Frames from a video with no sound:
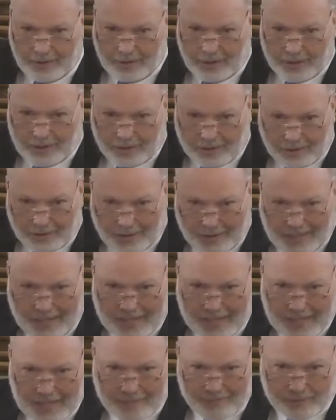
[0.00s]
And our
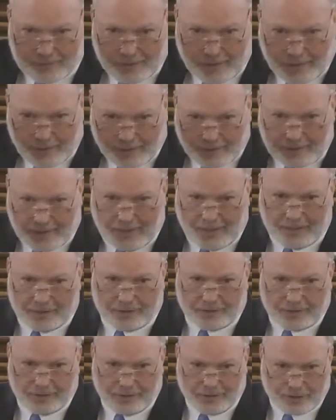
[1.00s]
lives are
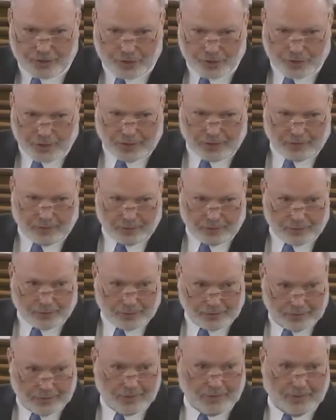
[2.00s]
constant
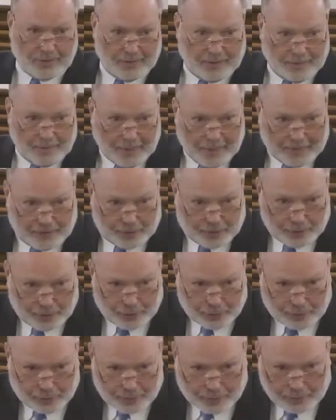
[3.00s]
struggles
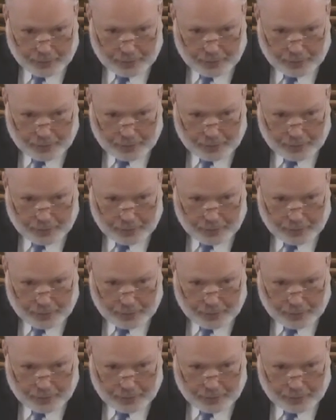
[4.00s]
to